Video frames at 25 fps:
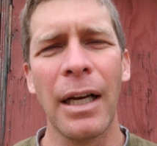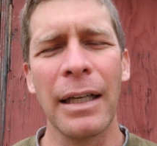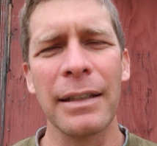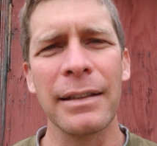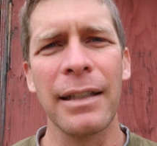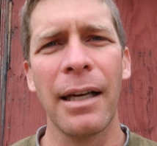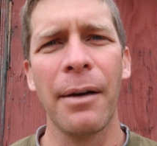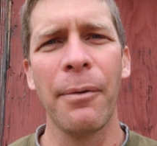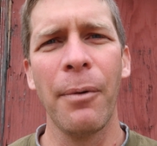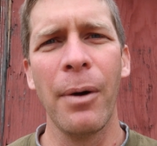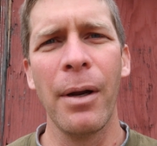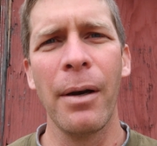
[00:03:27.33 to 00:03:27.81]
I
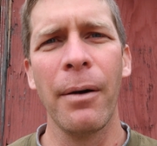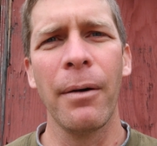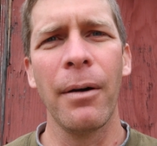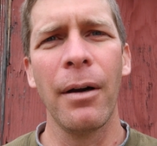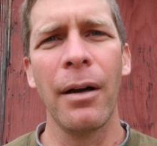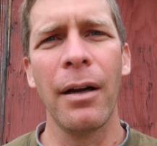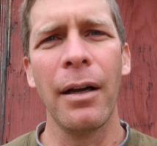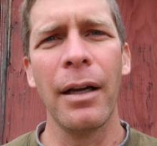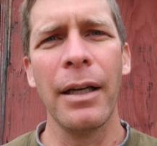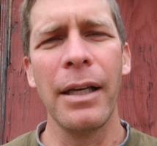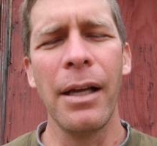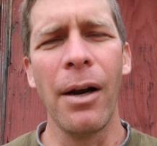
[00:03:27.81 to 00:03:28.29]
was like, wait,
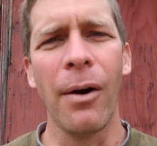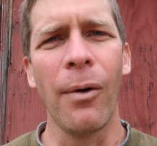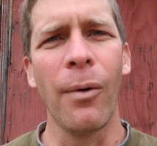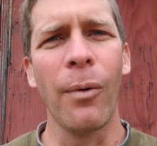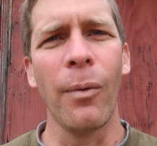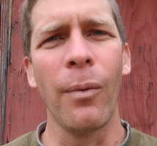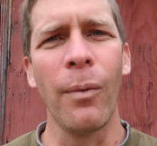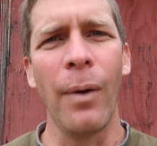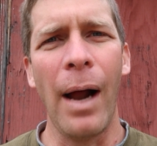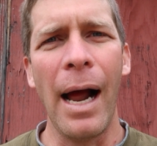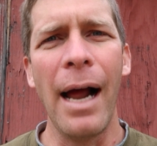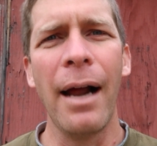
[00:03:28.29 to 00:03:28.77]
you
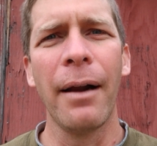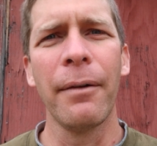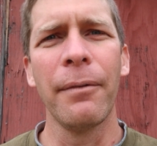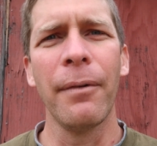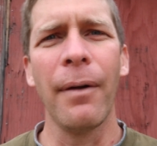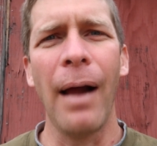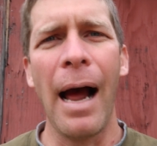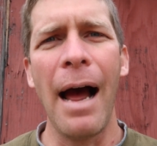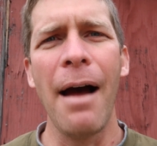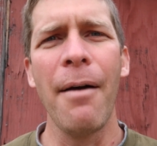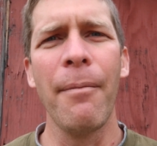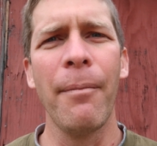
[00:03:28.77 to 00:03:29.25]
know, I,
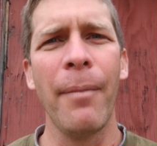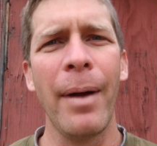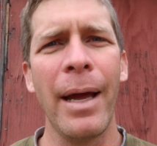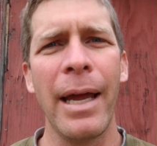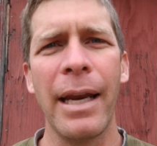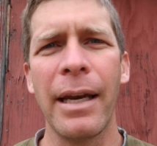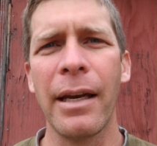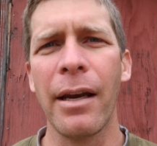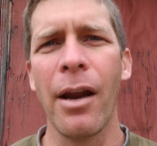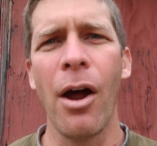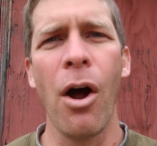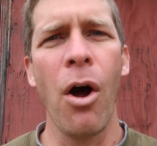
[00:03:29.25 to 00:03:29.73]
I
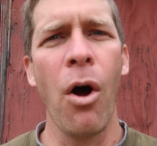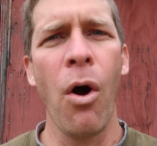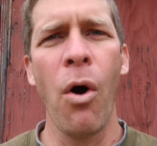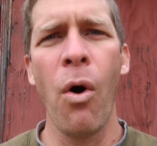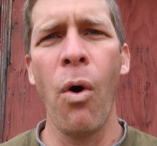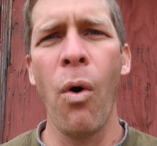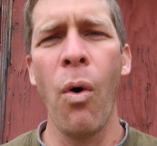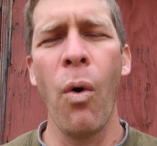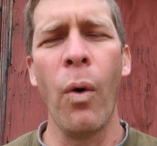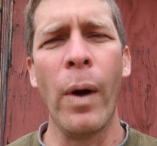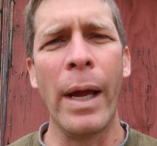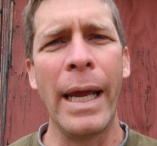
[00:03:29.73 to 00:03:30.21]
made
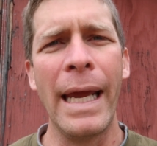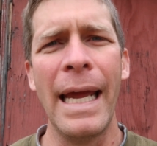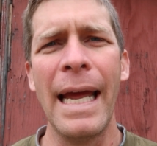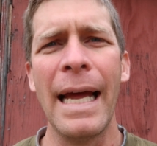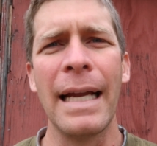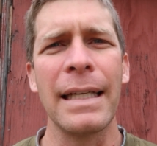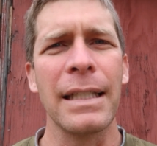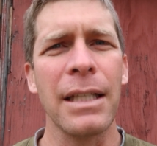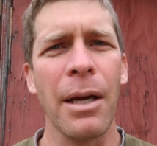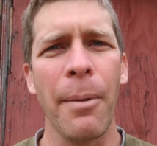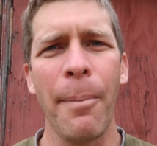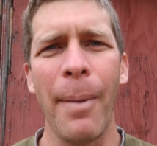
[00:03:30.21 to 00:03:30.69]
no
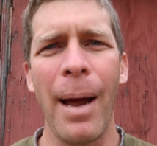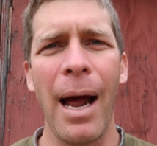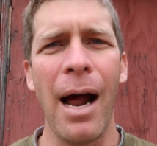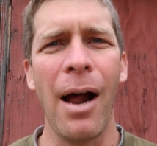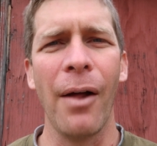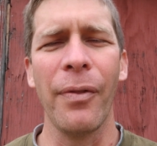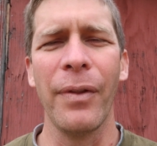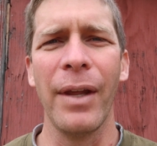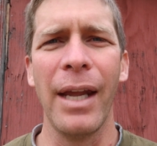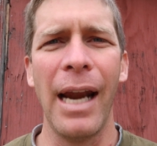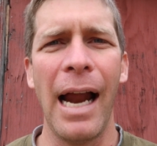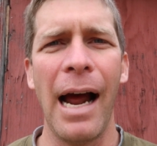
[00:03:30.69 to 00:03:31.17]
hint
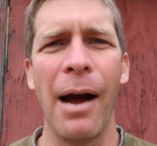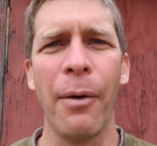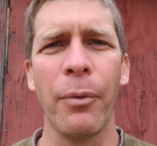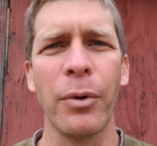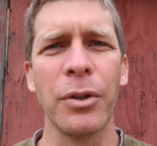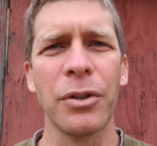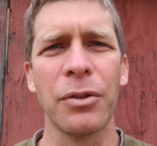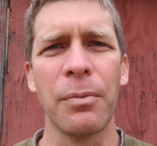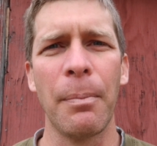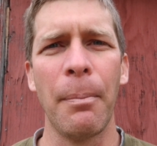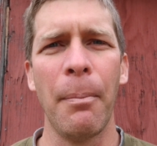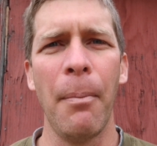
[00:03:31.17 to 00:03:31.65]
about that I
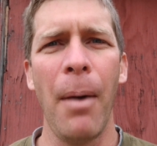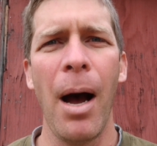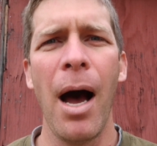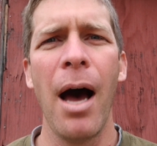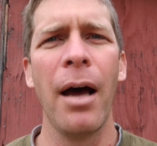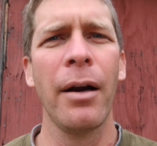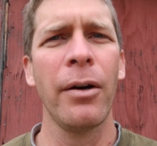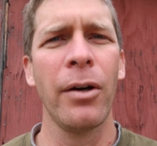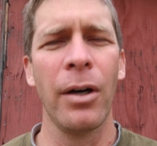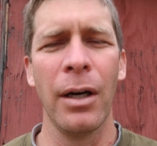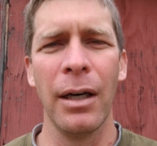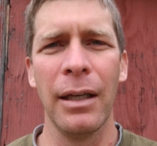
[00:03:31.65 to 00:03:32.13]
was
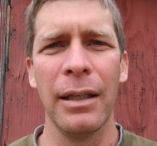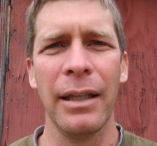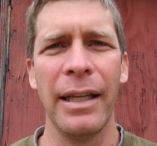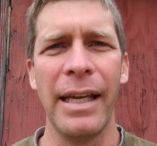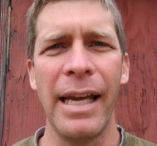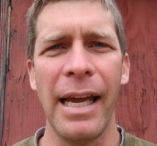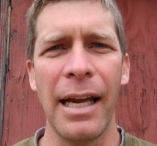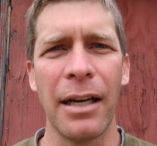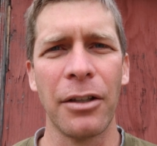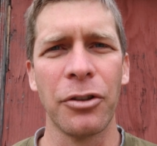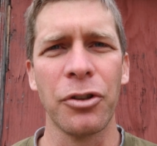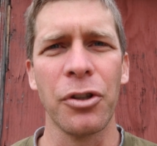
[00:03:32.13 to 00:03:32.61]

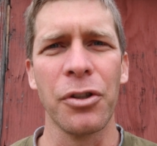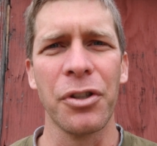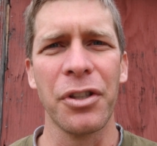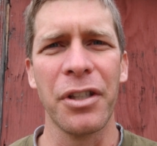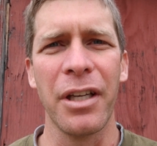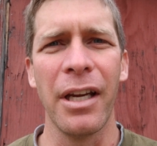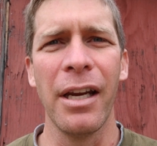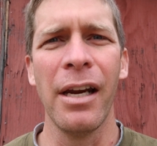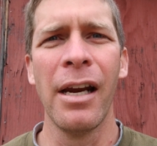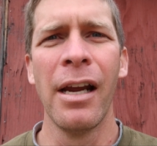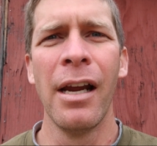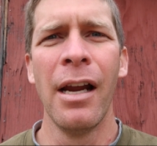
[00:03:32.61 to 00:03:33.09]
moderately
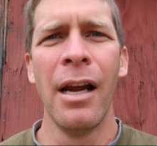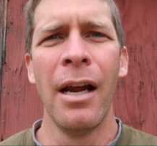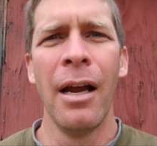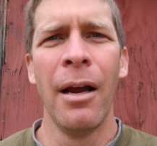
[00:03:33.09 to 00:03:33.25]
interested,